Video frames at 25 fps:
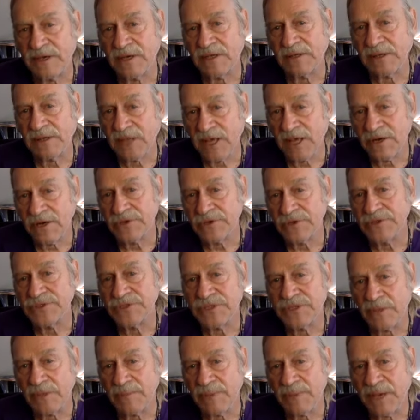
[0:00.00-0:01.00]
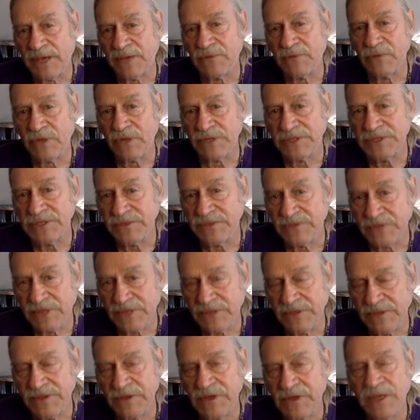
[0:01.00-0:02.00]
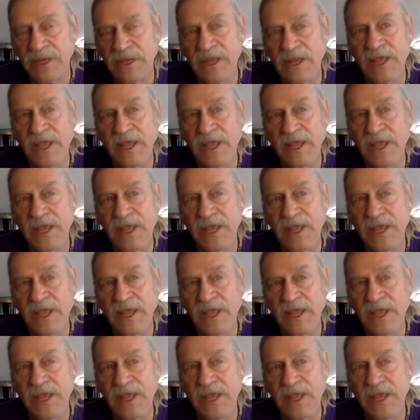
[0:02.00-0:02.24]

letters about relativity theory.